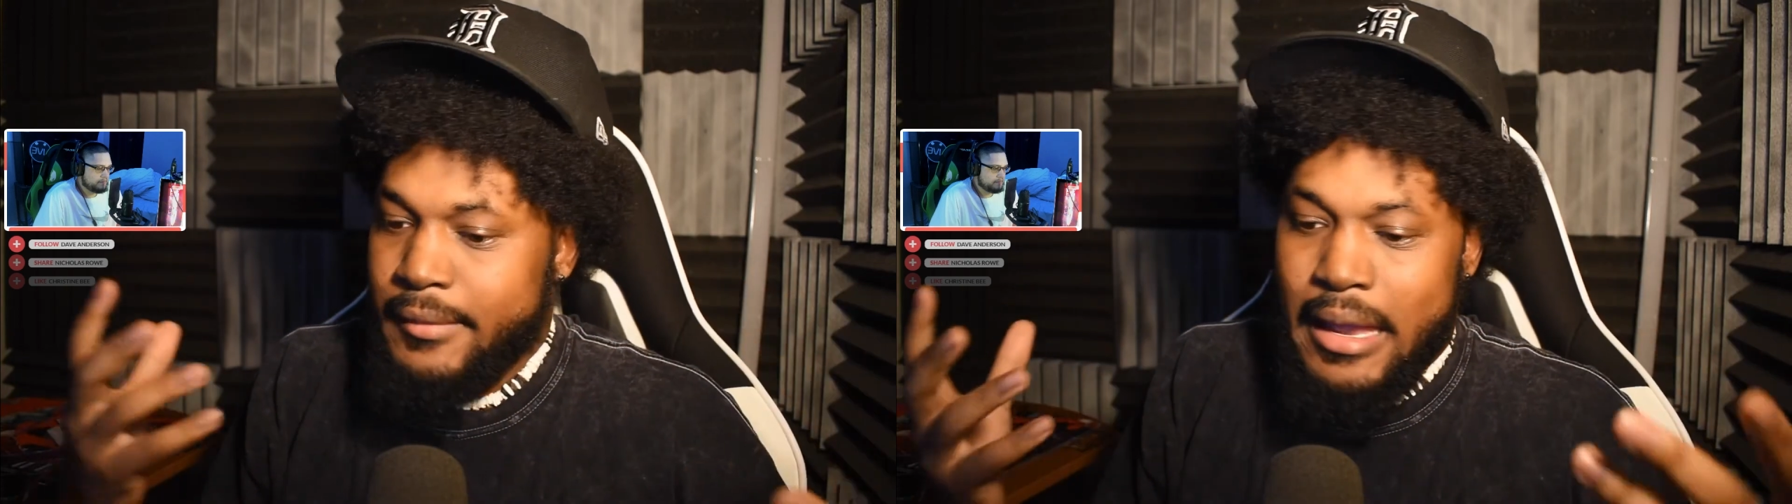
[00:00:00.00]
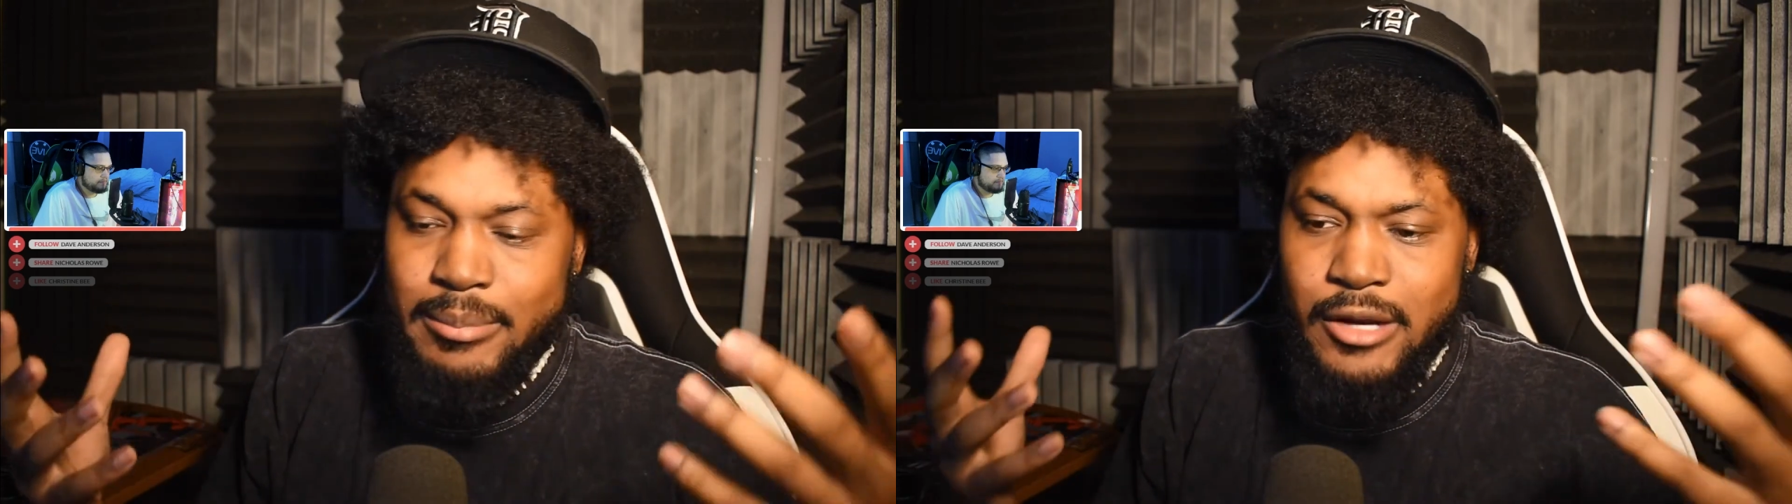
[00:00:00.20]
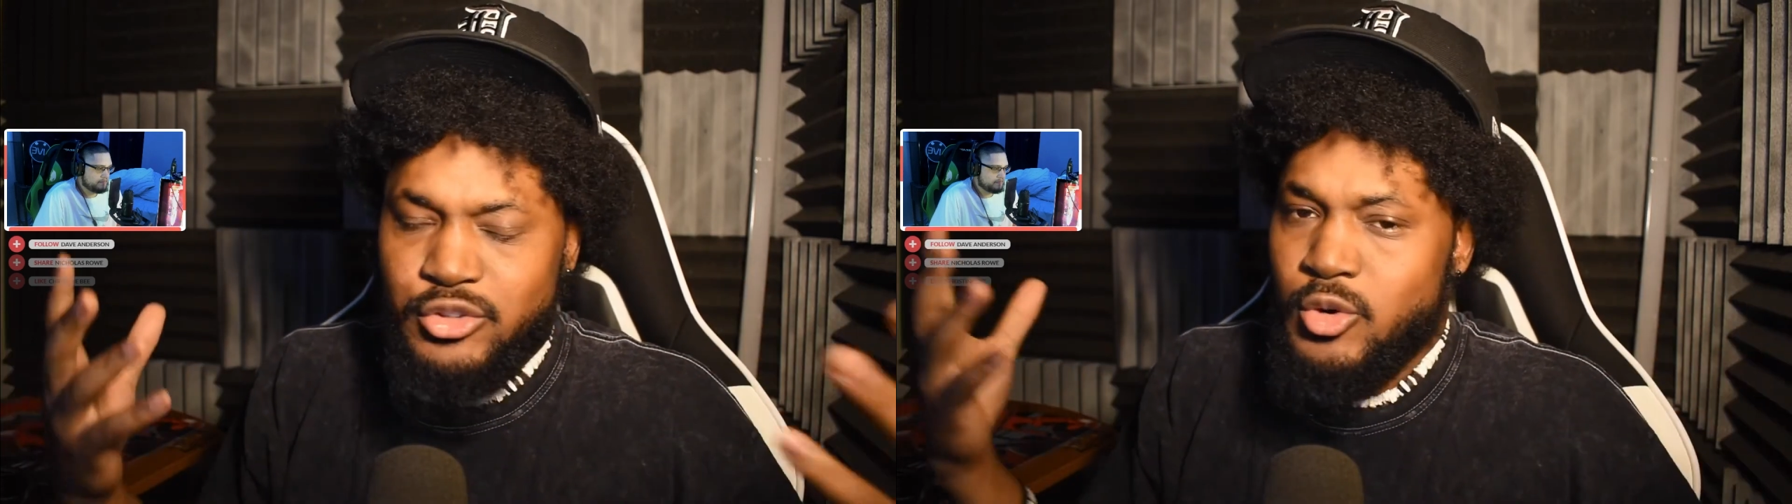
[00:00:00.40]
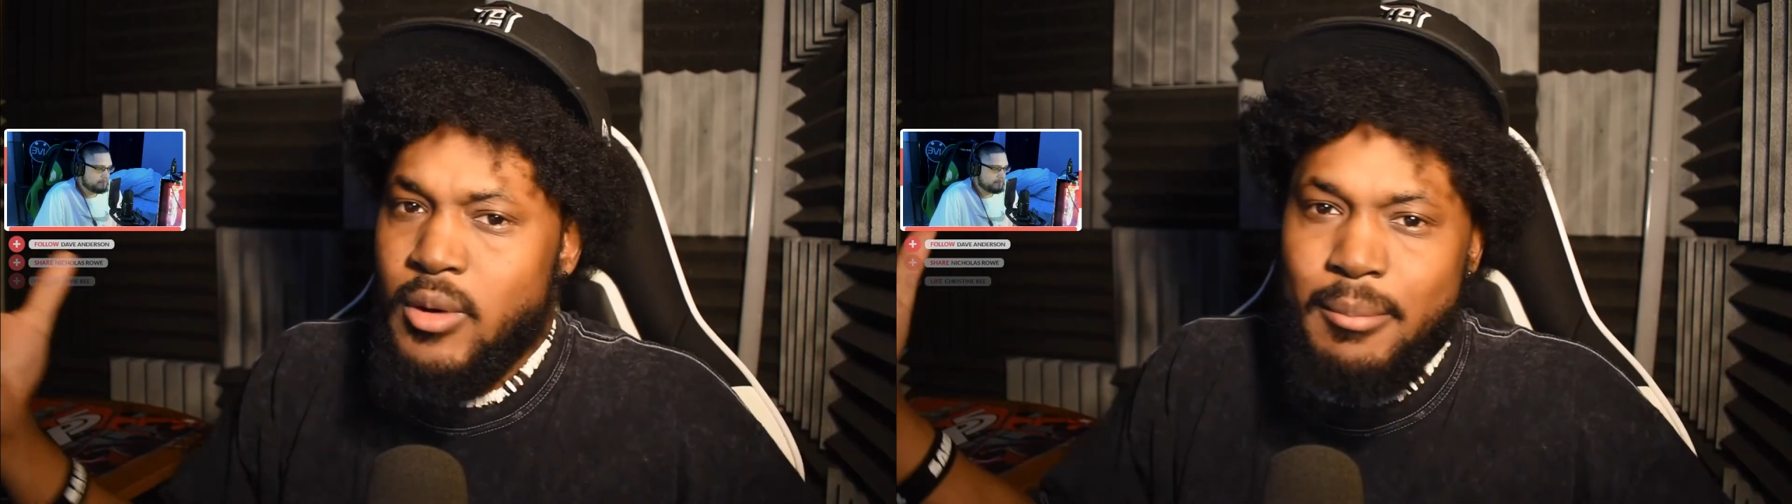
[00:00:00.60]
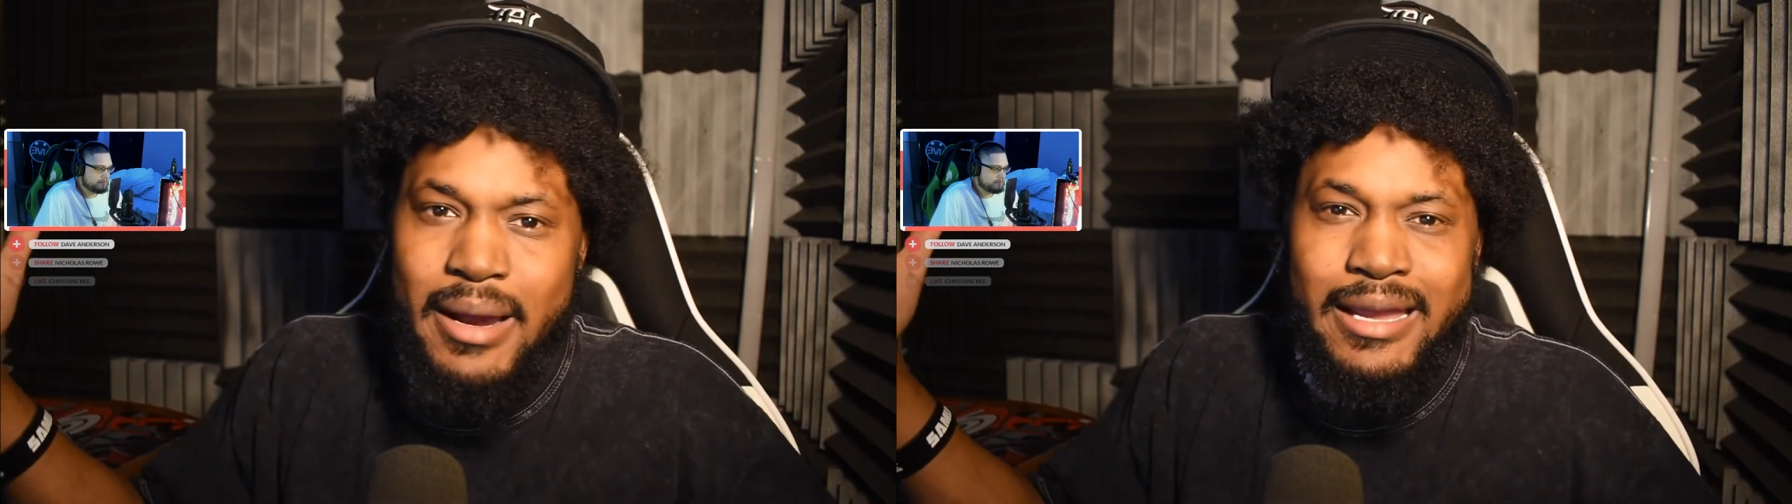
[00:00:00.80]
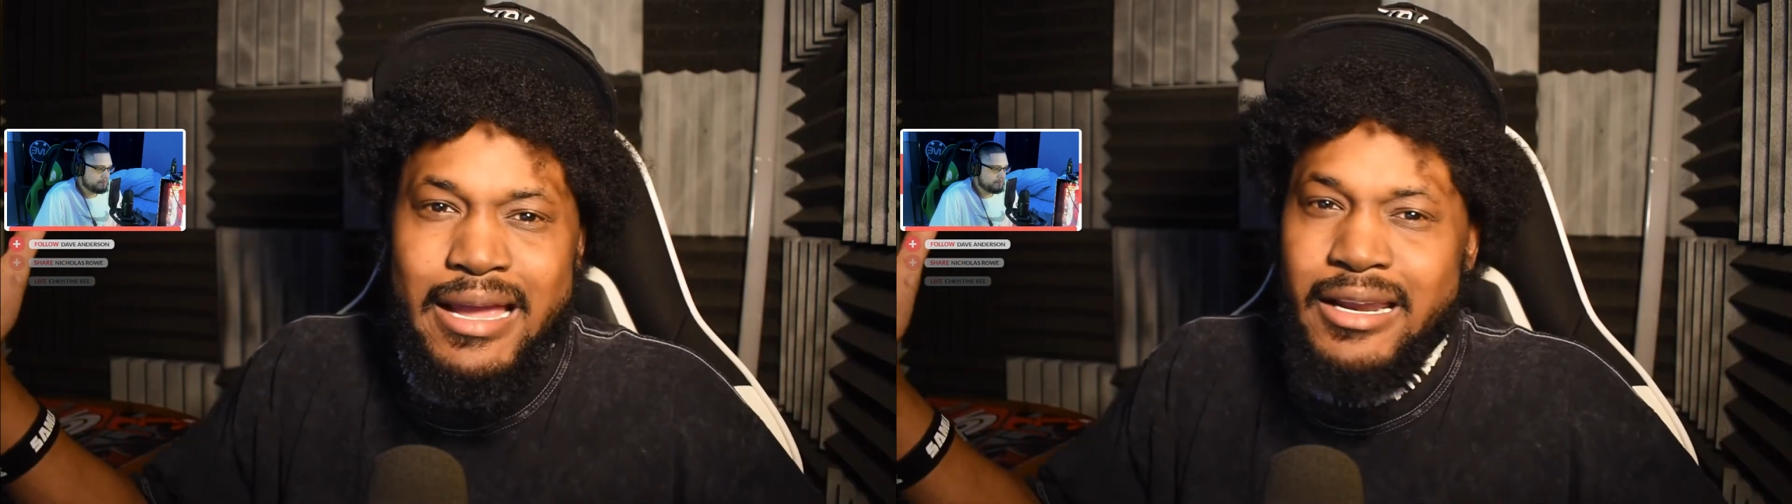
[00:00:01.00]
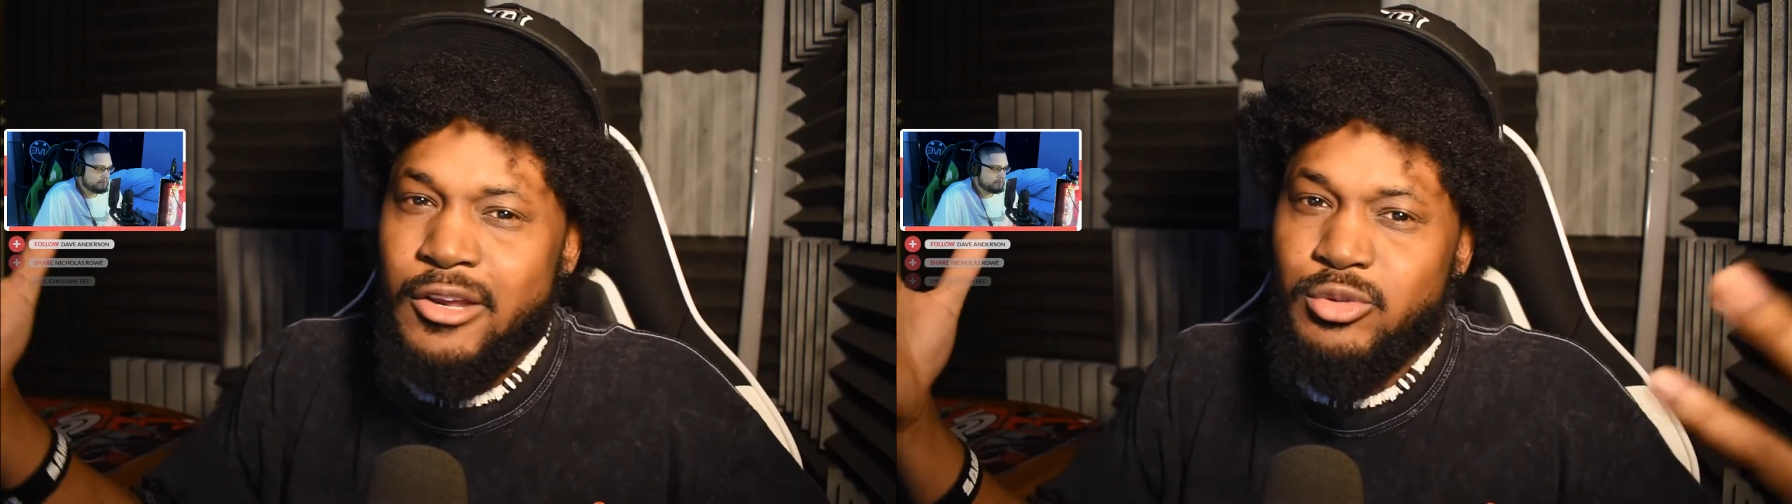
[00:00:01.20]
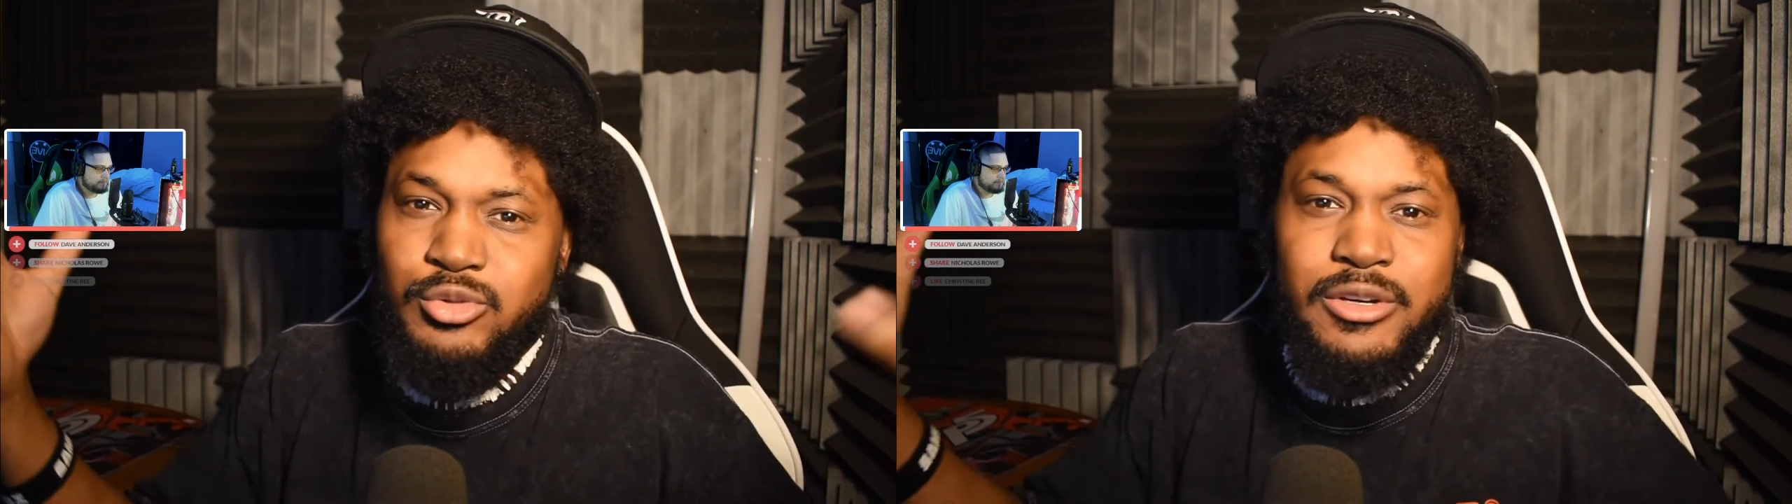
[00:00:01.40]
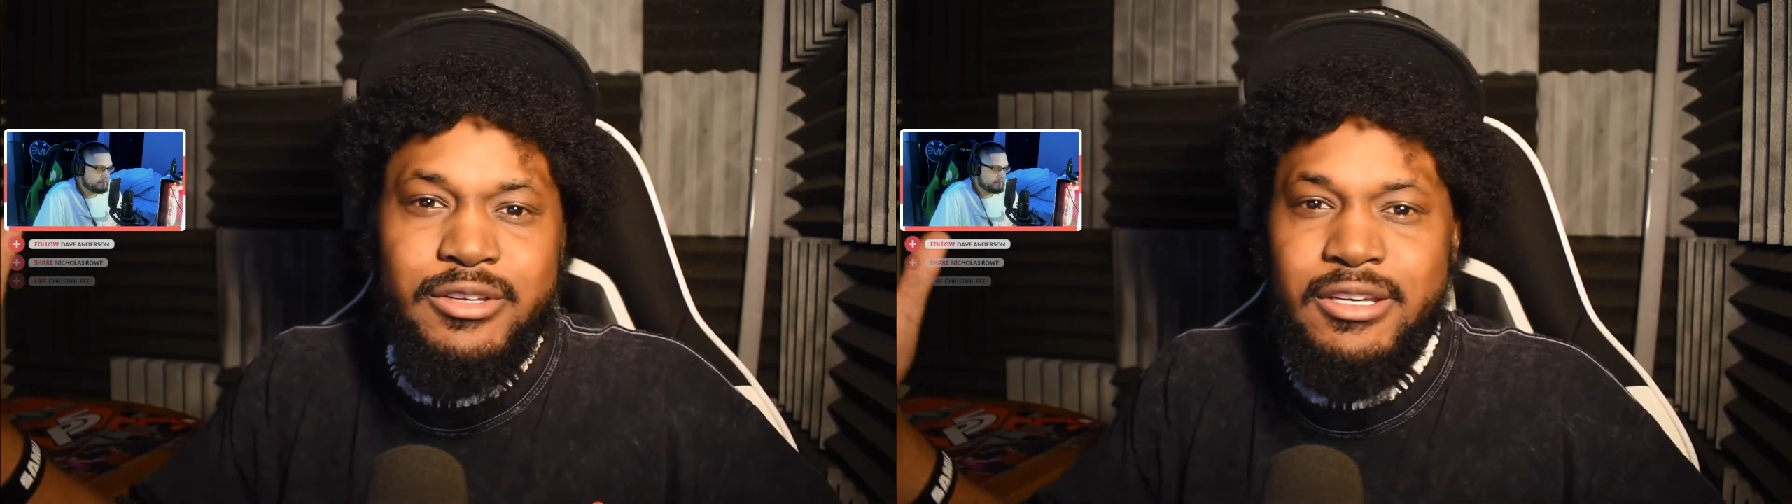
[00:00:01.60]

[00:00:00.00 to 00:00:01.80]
not sure why mine got age restricted.